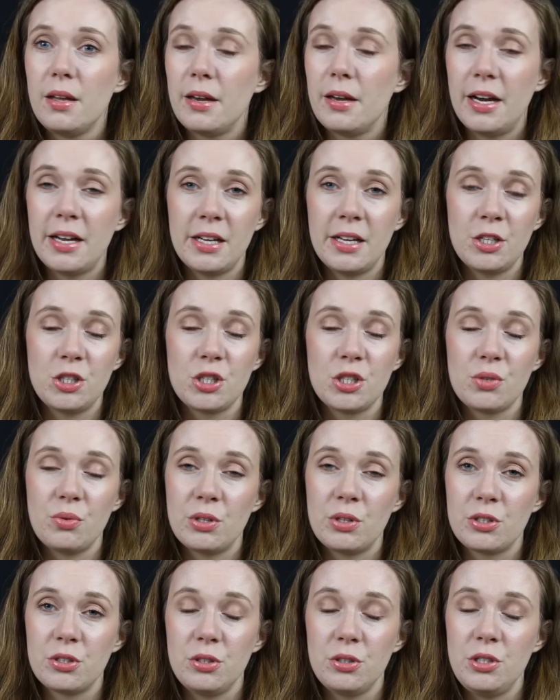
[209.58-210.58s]
And I just
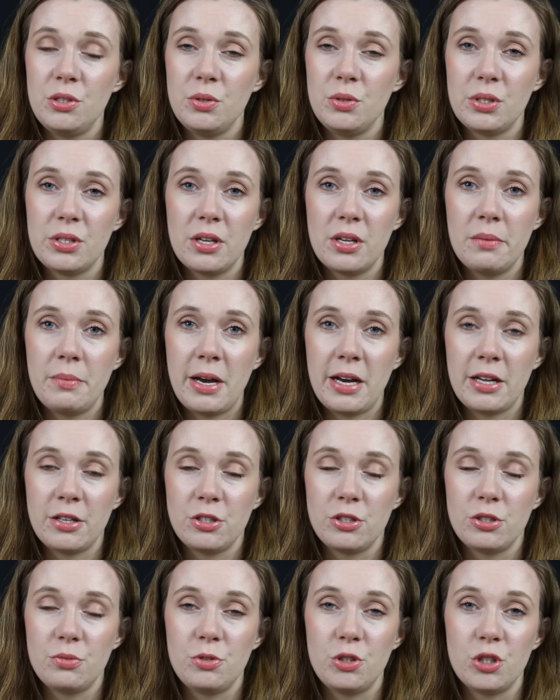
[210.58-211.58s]
want to use them
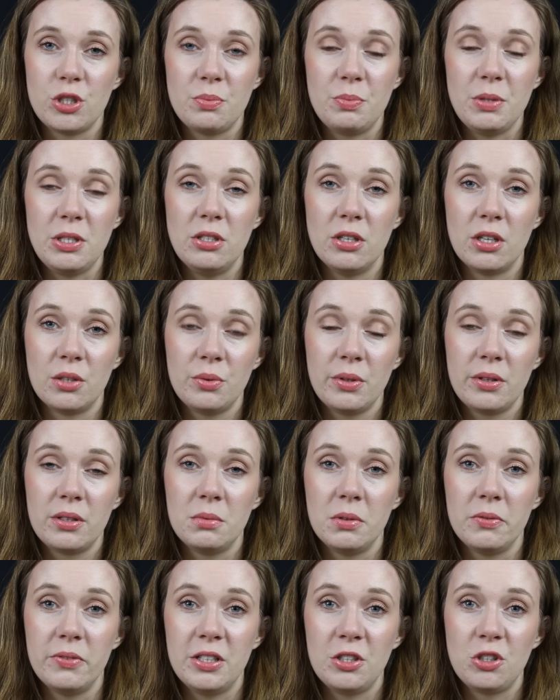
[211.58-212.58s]
and just be done with
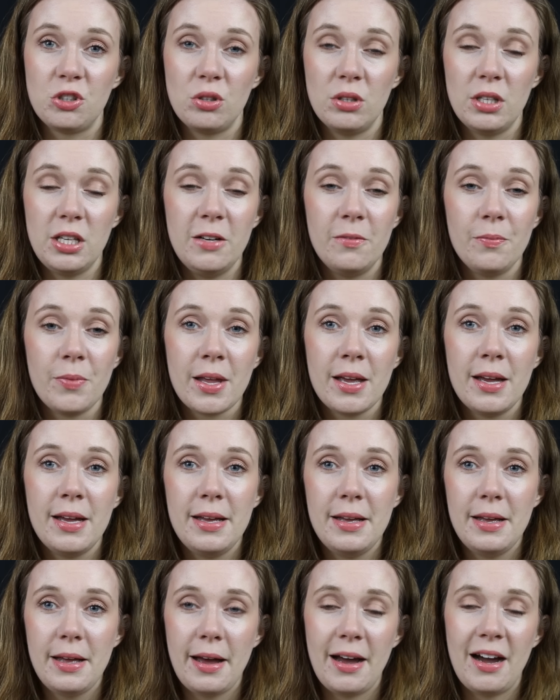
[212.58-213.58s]
them eventually.
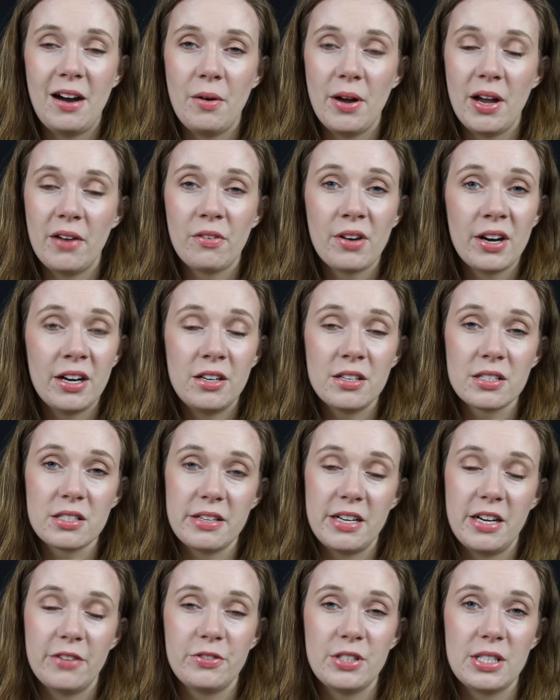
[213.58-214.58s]
However, I
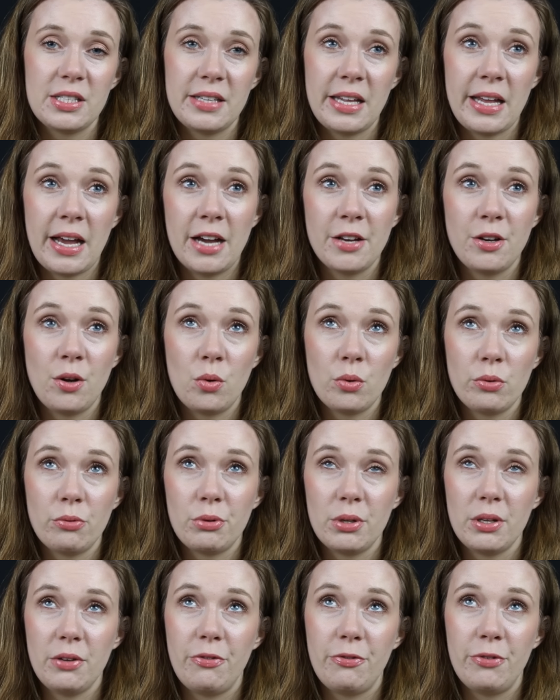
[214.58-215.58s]
also have to say I don't
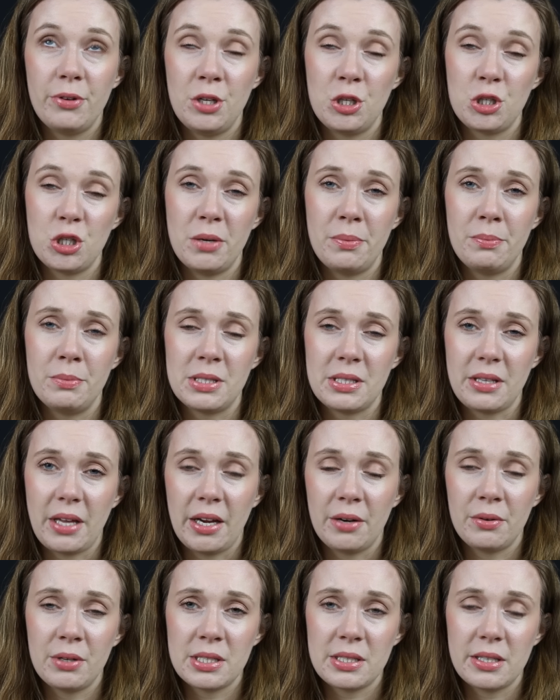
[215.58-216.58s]
really finish off
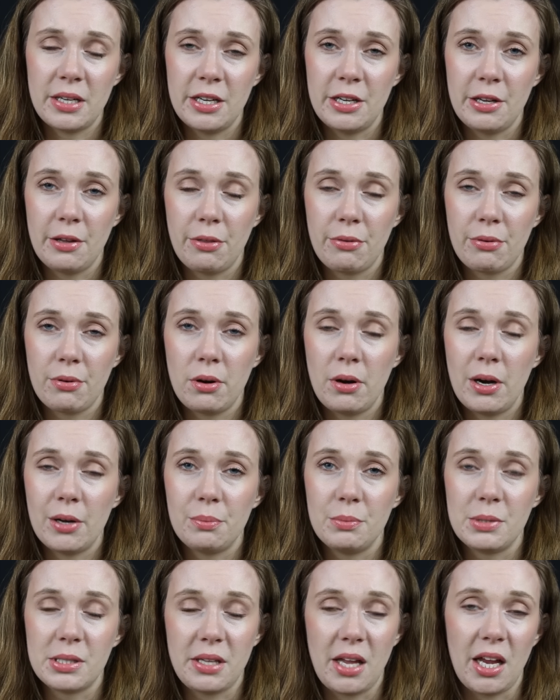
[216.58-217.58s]
mascaras. I throw
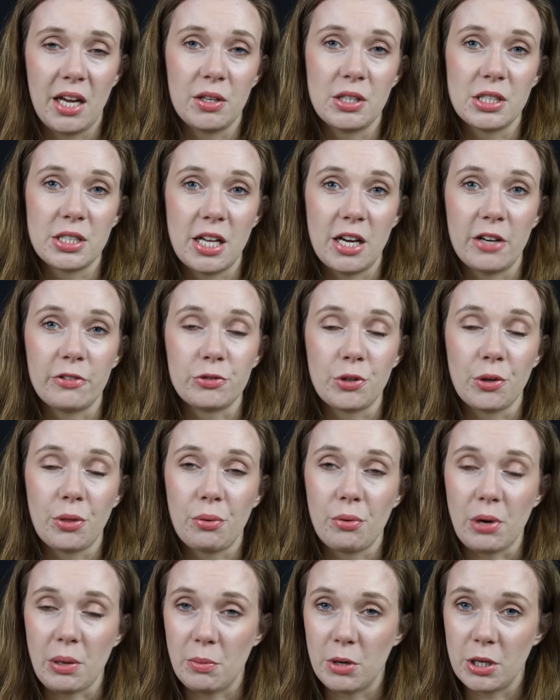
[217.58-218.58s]
out mascaras after
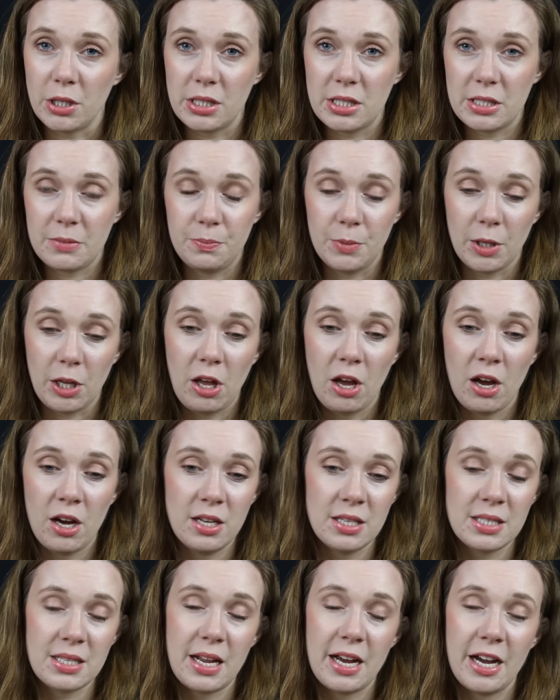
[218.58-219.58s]
three months
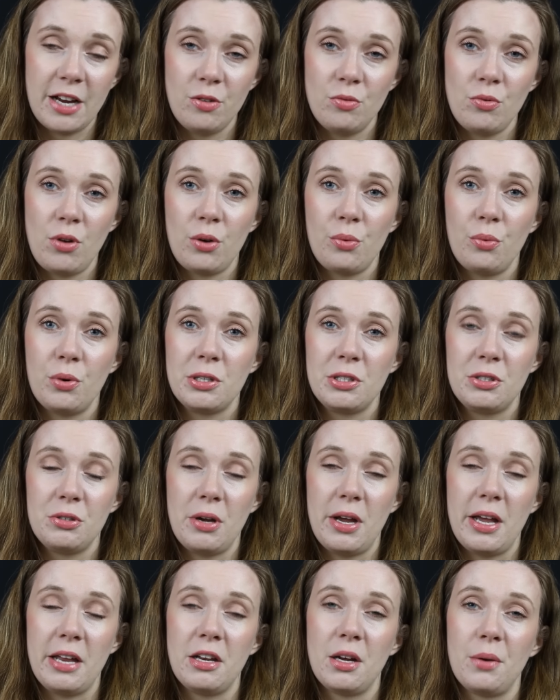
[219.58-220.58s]
because I do not want
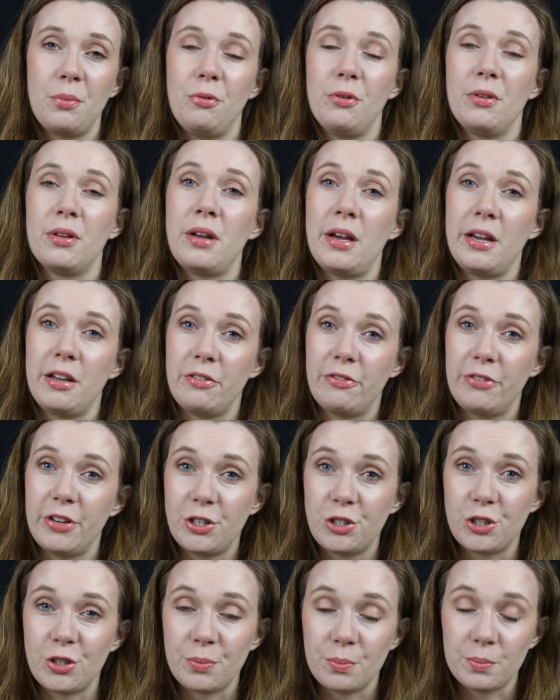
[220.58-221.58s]
to end up with an eye
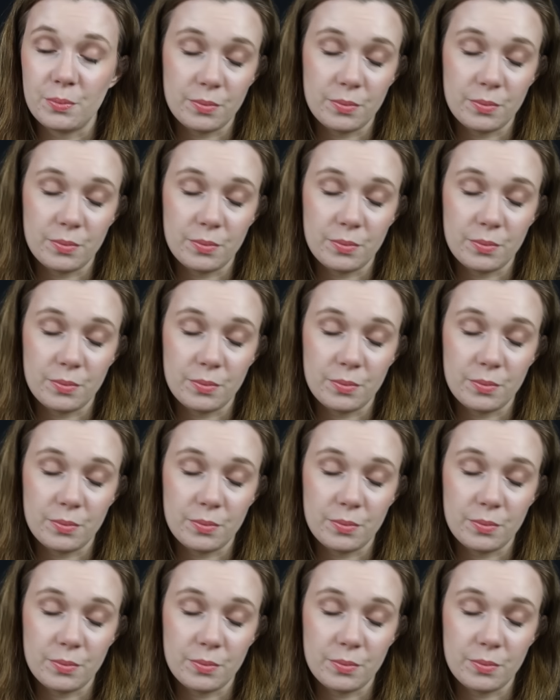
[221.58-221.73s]
infection.